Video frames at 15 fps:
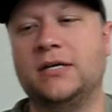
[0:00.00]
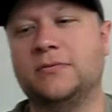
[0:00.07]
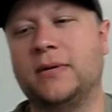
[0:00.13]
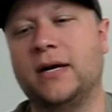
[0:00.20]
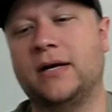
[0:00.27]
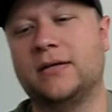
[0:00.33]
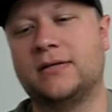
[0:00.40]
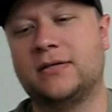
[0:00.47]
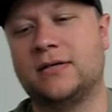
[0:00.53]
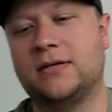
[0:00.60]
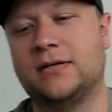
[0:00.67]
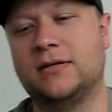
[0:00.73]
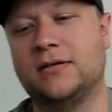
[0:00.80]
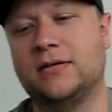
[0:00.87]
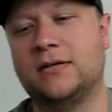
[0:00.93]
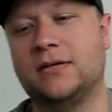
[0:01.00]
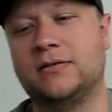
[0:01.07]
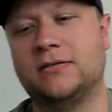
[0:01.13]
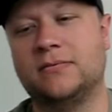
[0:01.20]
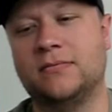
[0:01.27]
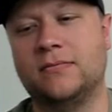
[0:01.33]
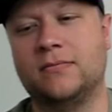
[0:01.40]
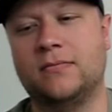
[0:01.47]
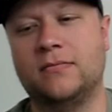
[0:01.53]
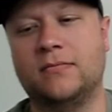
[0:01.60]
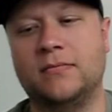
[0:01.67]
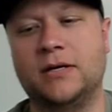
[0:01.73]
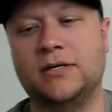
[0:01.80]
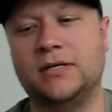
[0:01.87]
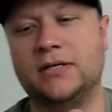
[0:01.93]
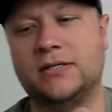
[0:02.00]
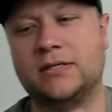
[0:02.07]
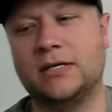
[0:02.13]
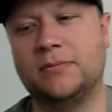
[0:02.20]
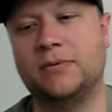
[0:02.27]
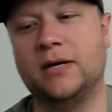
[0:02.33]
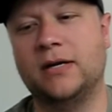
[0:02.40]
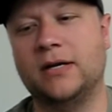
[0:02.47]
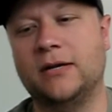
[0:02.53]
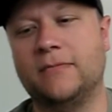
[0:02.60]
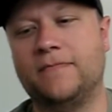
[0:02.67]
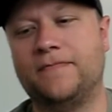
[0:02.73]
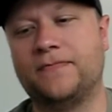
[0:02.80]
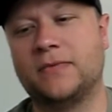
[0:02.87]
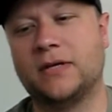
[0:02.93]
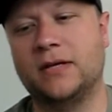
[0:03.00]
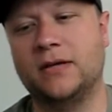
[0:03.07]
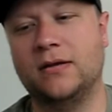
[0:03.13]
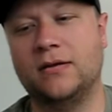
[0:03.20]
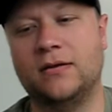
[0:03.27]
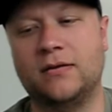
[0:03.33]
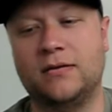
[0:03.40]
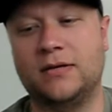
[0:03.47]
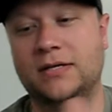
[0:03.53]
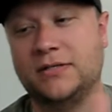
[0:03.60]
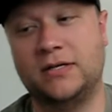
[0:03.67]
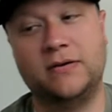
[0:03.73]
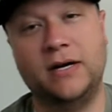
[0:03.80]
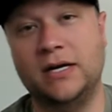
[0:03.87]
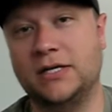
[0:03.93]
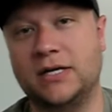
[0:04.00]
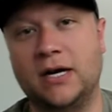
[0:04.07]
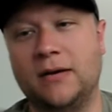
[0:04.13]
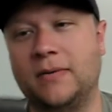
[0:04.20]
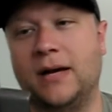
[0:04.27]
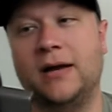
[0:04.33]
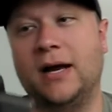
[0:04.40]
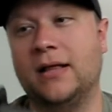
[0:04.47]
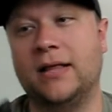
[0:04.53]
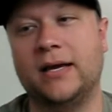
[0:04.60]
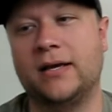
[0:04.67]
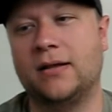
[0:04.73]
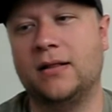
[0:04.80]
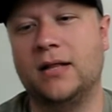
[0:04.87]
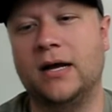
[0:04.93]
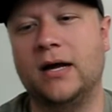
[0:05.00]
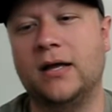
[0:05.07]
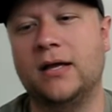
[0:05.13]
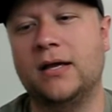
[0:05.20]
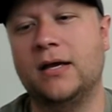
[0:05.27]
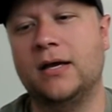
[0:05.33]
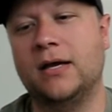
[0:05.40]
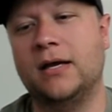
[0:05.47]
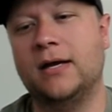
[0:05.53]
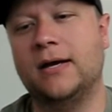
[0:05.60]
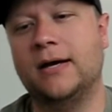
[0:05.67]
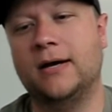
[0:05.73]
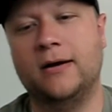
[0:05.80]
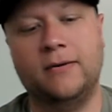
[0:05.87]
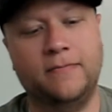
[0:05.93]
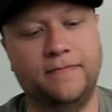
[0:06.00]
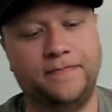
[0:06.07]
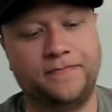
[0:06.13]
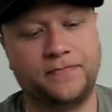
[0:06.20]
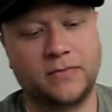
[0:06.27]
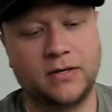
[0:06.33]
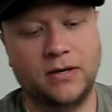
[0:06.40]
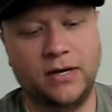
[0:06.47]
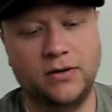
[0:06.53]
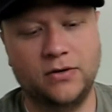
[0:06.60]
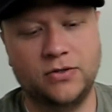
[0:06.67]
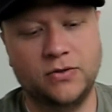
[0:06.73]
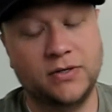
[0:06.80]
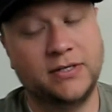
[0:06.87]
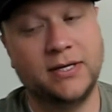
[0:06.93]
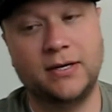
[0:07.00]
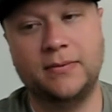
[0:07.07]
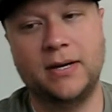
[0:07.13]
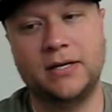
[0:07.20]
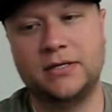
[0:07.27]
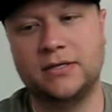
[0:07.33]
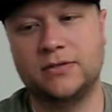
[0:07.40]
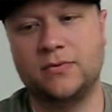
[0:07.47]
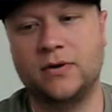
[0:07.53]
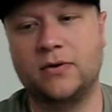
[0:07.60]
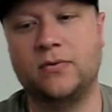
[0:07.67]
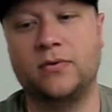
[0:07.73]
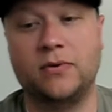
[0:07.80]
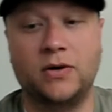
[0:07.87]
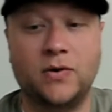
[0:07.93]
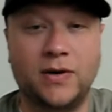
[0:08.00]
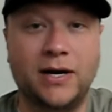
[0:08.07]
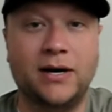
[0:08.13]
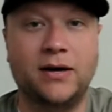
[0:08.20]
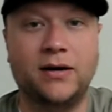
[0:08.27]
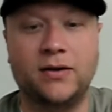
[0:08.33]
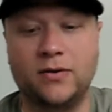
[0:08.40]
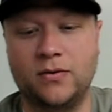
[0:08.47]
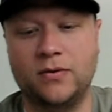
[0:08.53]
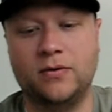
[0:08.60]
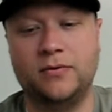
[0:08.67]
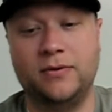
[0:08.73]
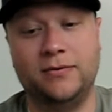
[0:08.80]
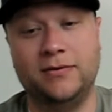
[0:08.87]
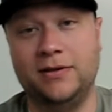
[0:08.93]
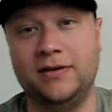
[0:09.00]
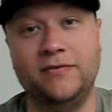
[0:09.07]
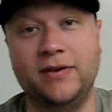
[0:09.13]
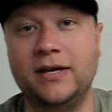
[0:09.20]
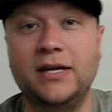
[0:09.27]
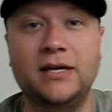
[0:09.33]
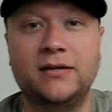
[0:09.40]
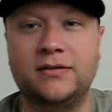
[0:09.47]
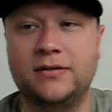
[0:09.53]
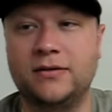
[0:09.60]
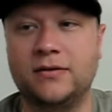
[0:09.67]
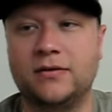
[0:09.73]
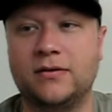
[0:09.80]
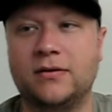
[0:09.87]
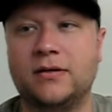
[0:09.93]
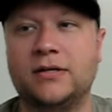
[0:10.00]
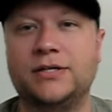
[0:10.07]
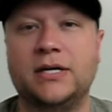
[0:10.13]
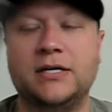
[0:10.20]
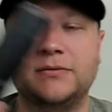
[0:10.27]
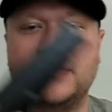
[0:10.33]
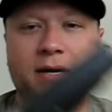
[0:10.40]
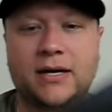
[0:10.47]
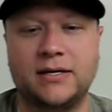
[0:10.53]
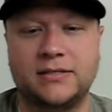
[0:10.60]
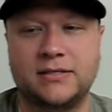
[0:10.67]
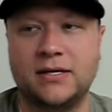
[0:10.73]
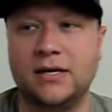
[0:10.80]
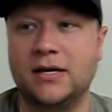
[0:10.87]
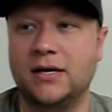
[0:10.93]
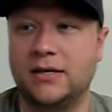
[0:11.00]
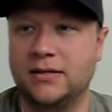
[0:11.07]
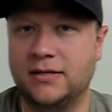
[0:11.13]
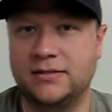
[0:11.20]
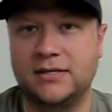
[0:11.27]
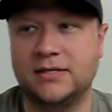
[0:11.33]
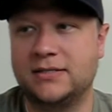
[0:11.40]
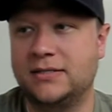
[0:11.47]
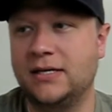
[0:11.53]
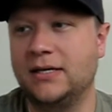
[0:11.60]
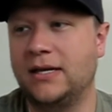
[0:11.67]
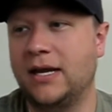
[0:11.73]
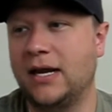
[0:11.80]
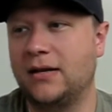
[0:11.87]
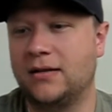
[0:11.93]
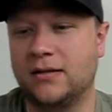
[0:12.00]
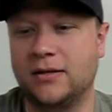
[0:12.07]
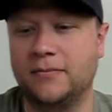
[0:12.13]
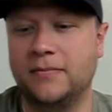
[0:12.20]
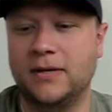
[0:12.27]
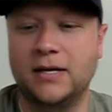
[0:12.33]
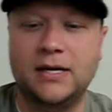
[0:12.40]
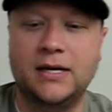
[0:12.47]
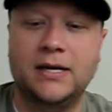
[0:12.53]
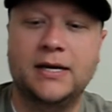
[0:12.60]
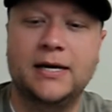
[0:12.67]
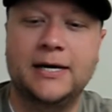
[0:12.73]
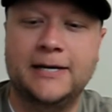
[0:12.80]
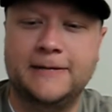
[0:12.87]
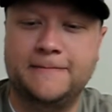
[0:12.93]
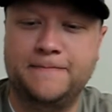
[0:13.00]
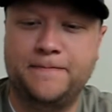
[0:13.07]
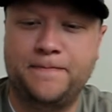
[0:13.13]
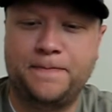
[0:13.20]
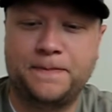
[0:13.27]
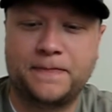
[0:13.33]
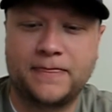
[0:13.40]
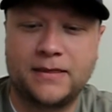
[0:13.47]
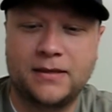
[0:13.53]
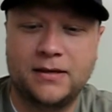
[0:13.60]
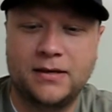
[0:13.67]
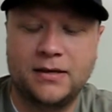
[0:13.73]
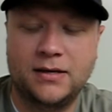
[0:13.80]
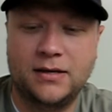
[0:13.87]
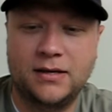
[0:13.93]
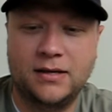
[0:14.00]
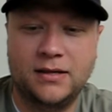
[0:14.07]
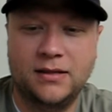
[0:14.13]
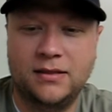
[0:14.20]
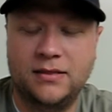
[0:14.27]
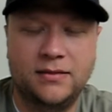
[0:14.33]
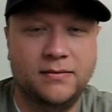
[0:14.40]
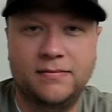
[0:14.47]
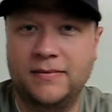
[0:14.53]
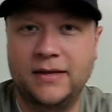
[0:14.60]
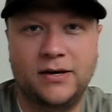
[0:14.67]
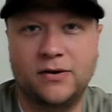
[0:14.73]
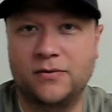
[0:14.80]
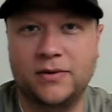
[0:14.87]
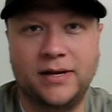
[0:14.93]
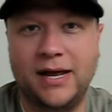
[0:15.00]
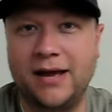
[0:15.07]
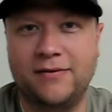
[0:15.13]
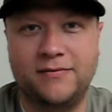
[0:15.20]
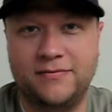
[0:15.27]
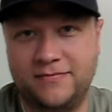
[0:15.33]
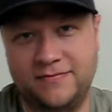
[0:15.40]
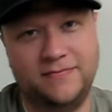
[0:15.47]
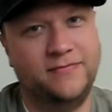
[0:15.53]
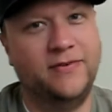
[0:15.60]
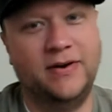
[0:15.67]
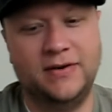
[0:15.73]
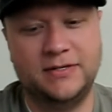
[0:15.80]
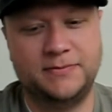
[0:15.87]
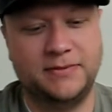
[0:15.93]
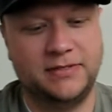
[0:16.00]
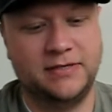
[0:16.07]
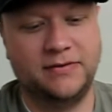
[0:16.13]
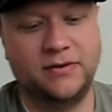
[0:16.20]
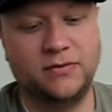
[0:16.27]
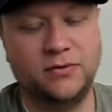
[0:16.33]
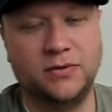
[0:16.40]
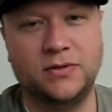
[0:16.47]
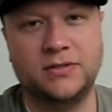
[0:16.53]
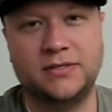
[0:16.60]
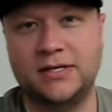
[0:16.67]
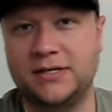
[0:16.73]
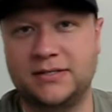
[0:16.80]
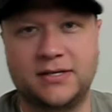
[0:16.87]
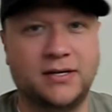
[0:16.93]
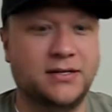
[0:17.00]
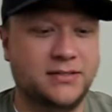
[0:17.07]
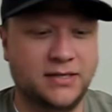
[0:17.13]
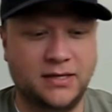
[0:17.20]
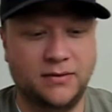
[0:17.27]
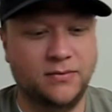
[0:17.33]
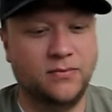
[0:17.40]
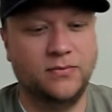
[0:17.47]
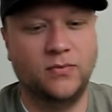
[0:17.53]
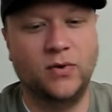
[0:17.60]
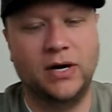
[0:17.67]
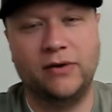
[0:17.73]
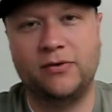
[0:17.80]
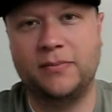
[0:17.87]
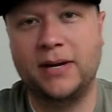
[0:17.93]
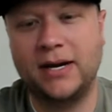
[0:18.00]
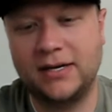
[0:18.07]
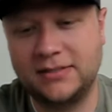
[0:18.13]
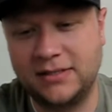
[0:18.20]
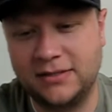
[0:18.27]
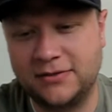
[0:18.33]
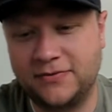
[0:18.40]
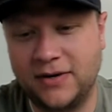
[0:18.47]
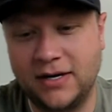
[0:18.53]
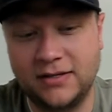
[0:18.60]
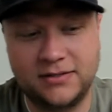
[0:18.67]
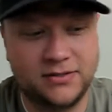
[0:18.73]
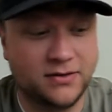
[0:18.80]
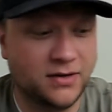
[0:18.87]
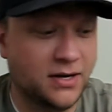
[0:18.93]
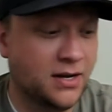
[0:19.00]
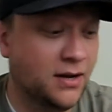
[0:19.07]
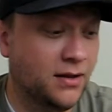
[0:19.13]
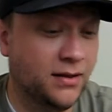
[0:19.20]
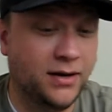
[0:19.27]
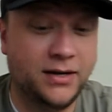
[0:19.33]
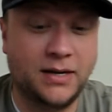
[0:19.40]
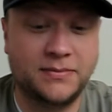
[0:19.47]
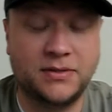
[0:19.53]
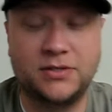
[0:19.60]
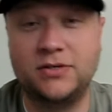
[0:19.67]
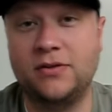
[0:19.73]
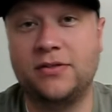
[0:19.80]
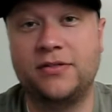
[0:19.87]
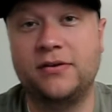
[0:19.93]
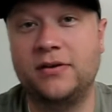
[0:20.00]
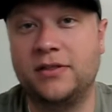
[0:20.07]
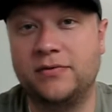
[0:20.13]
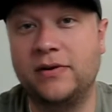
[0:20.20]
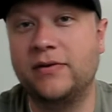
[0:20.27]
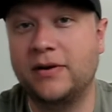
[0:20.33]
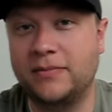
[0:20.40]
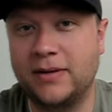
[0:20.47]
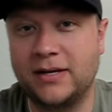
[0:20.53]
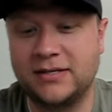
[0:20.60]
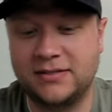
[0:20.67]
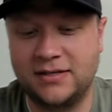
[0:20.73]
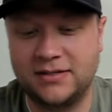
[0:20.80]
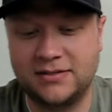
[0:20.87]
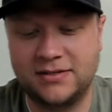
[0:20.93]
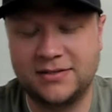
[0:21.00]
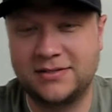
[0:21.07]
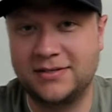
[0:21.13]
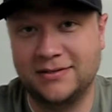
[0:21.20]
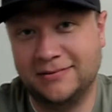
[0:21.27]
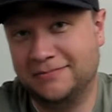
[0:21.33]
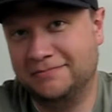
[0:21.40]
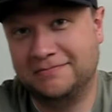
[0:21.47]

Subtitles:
mags. It's meant to just slip right in. It does a great job. I like it a lot. I don't do a ton of matches where we're required or we really need to change mags. This Tin Can Club, they don't really have very specific rules. They just kind of say whatever magazine's fine. So a lot of times I'll shoot 33 round magazines just to